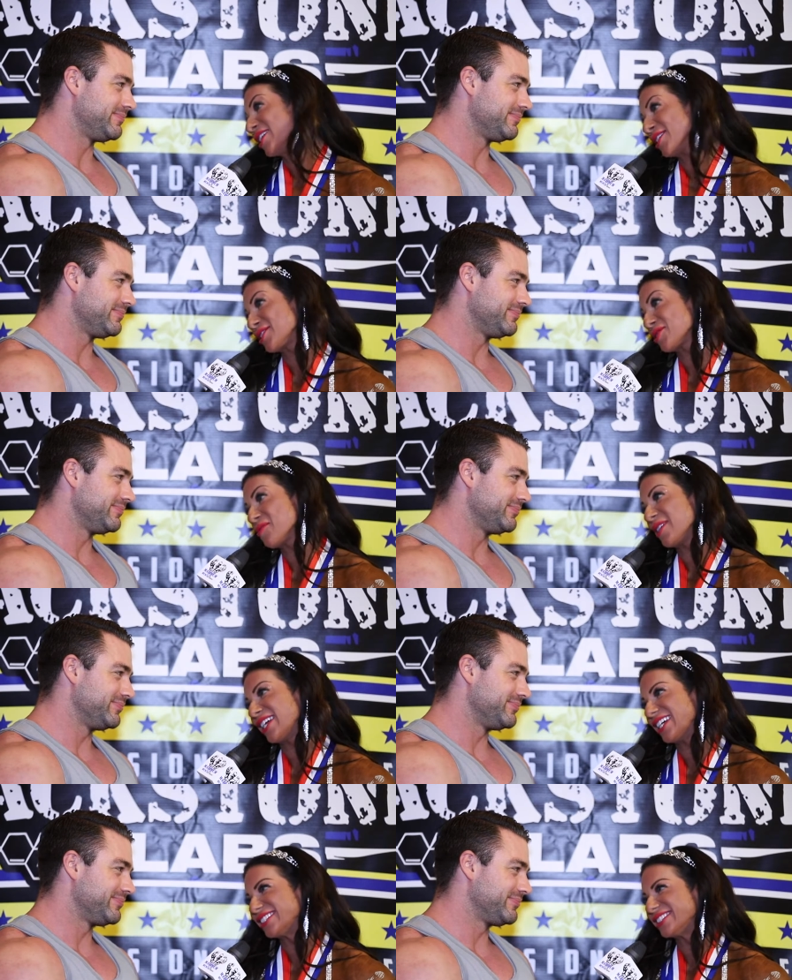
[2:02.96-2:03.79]
Speaker 1: in it to
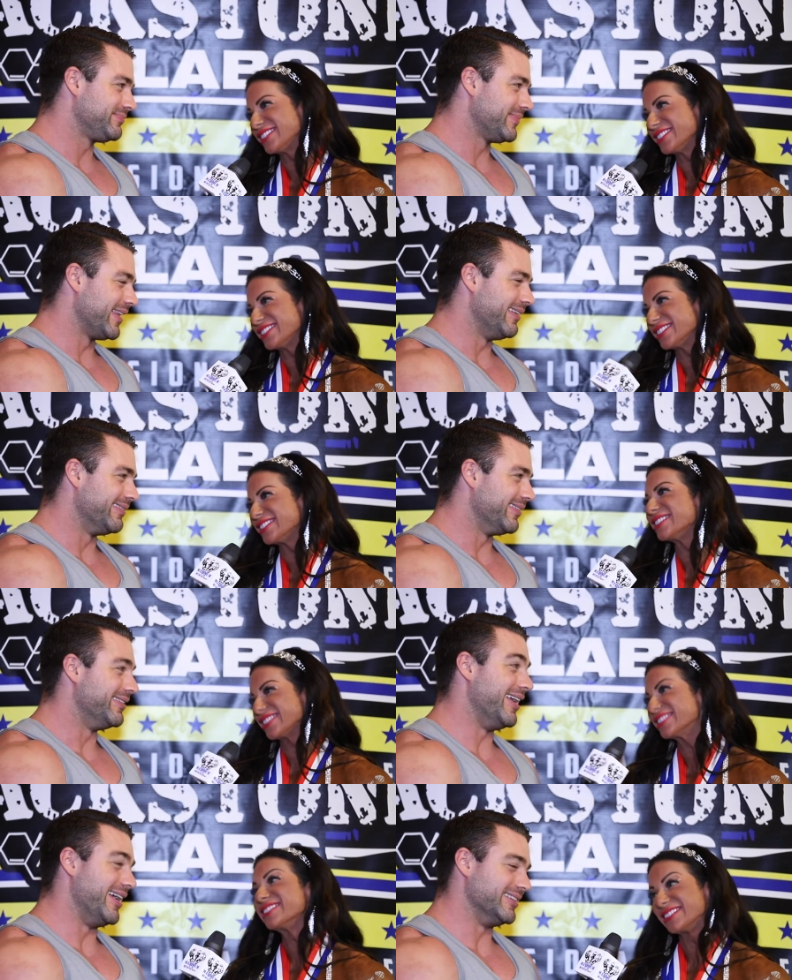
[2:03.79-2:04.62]
win it.
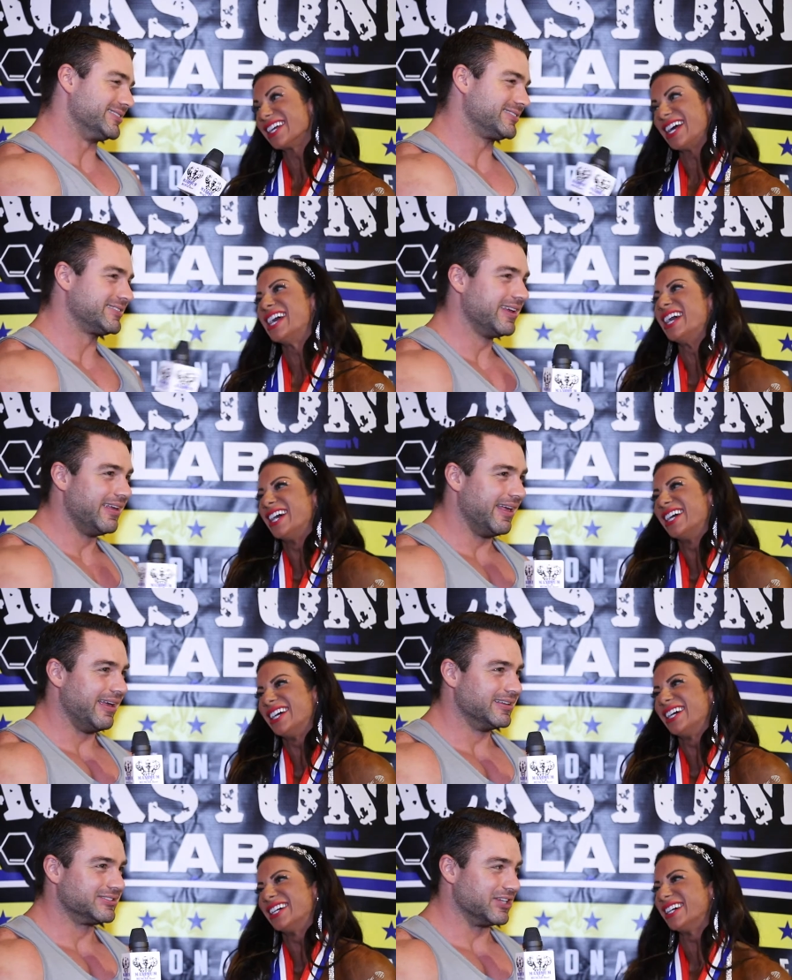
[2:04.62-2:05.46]

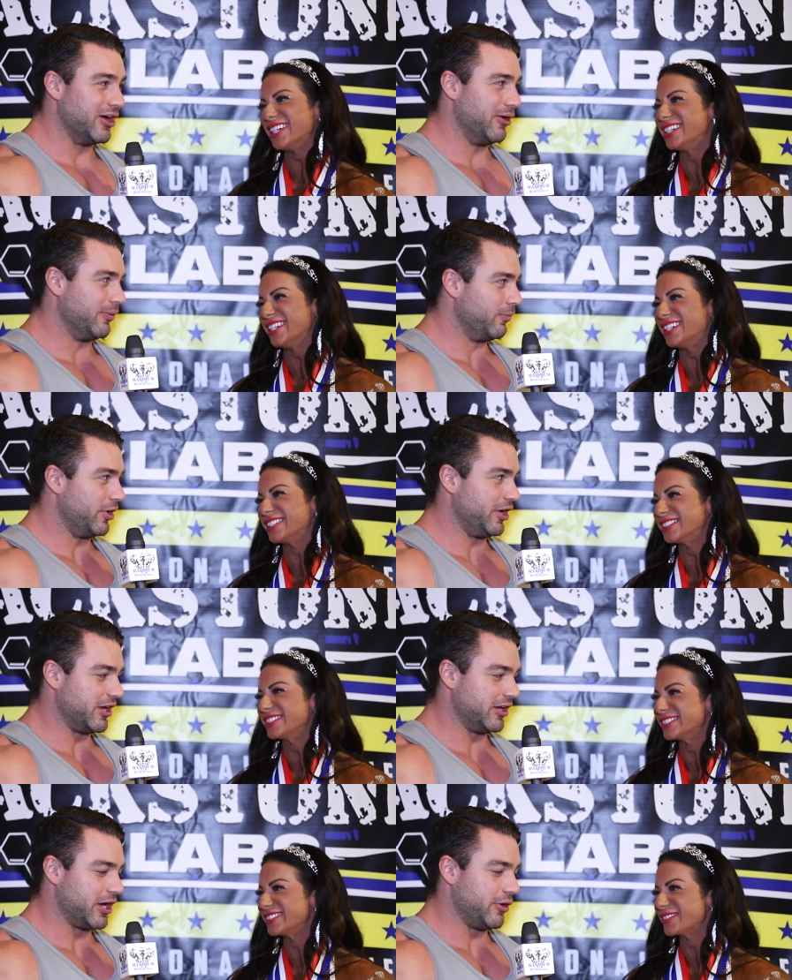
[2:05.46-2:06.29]
Speaker 2: Yes. so what are
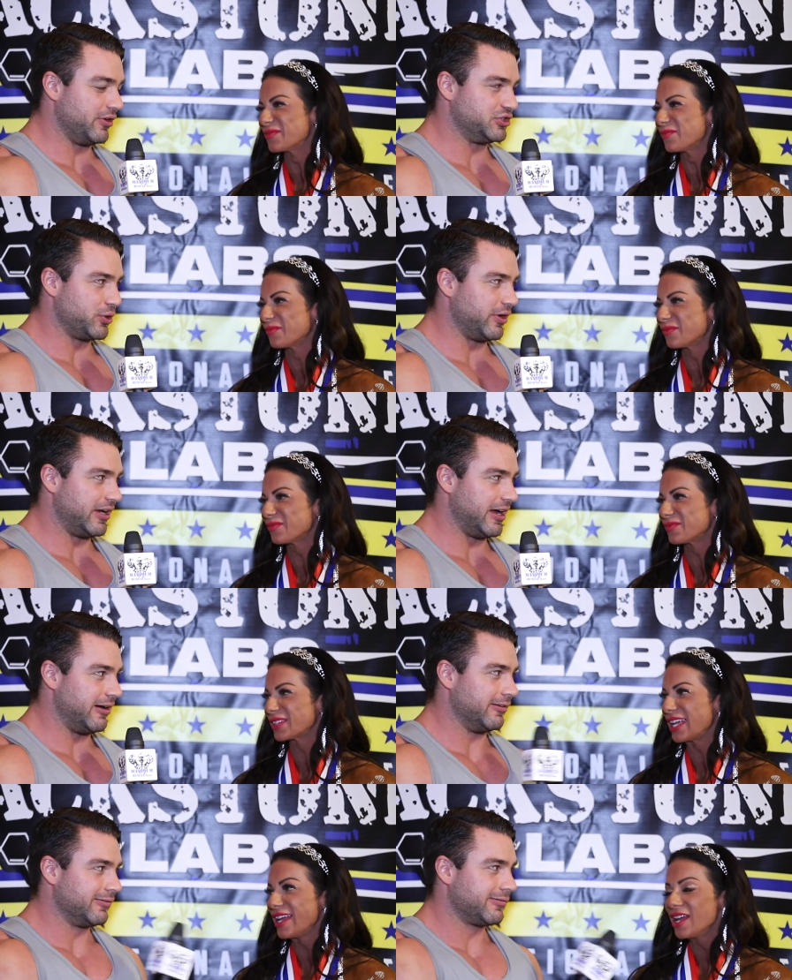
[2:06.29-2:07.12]
you going to go enjoy
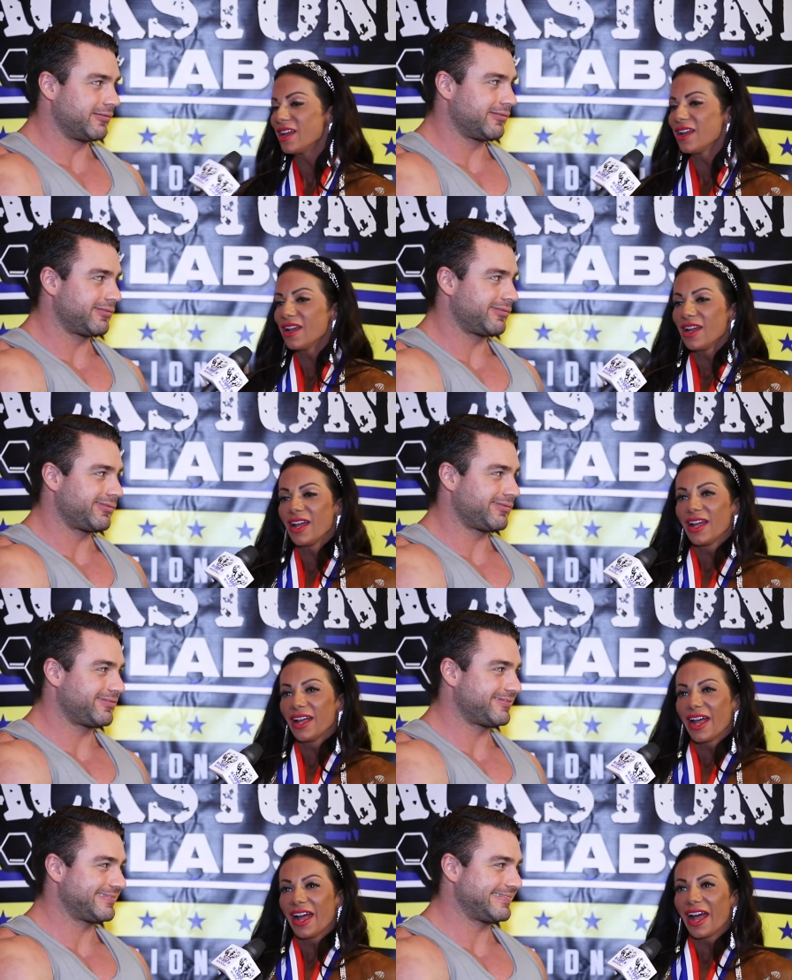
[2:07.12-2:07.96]
now?
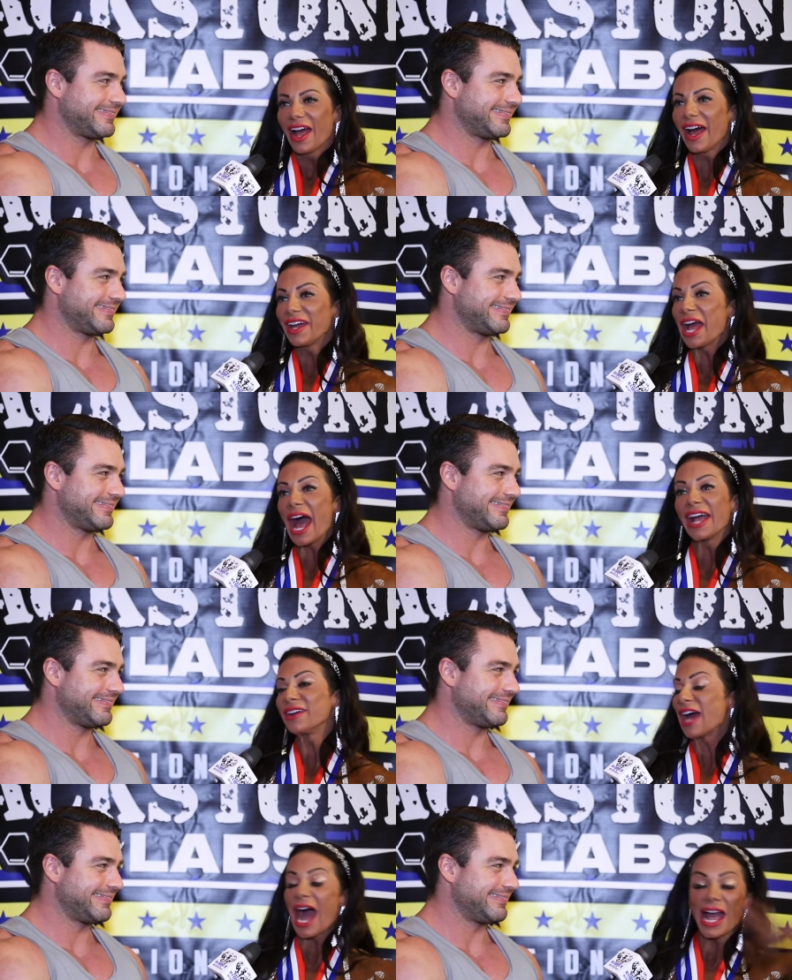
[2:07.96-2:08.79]

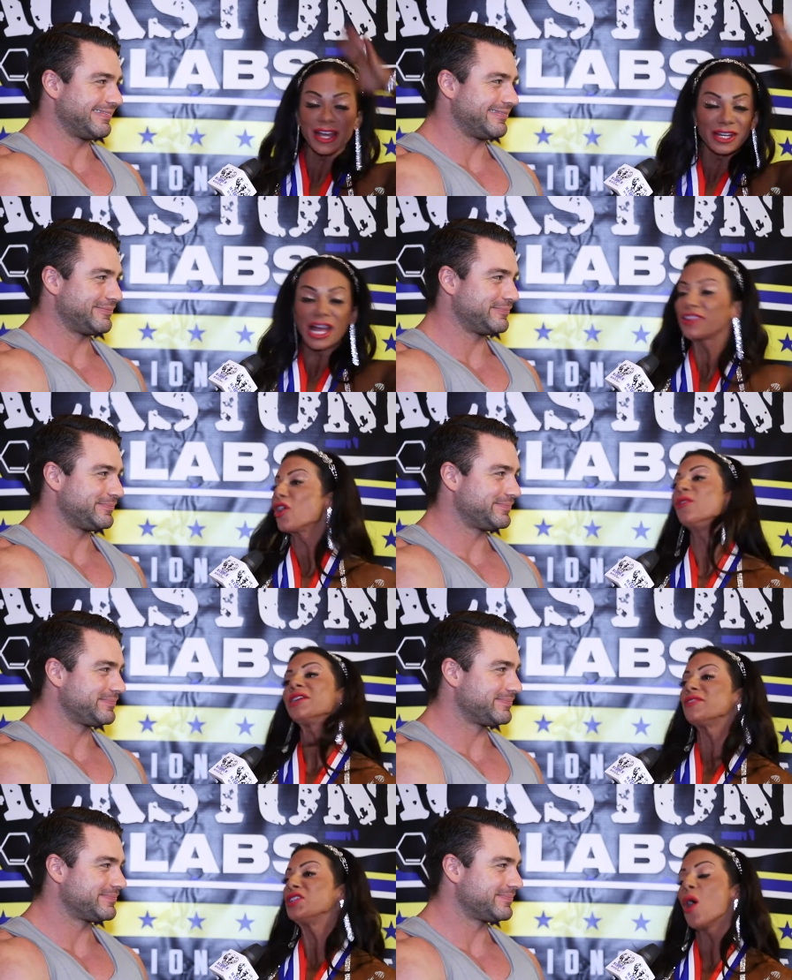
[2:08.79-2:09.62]
Speaker 1: I, I, I
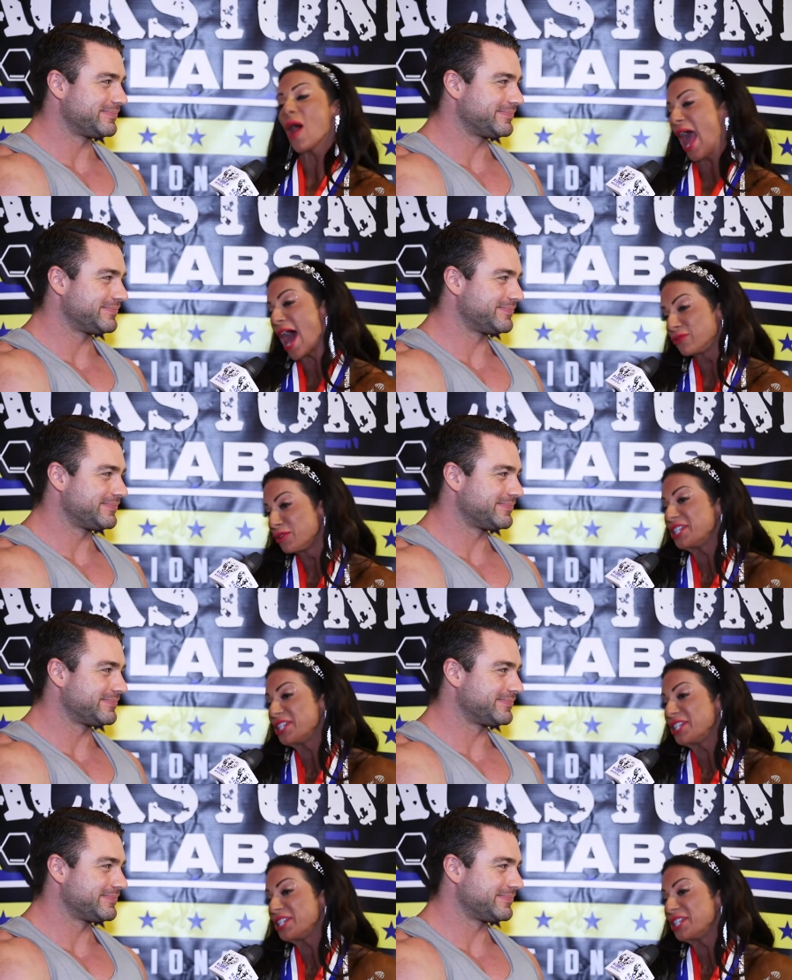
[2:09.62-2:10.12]
don't even know. I had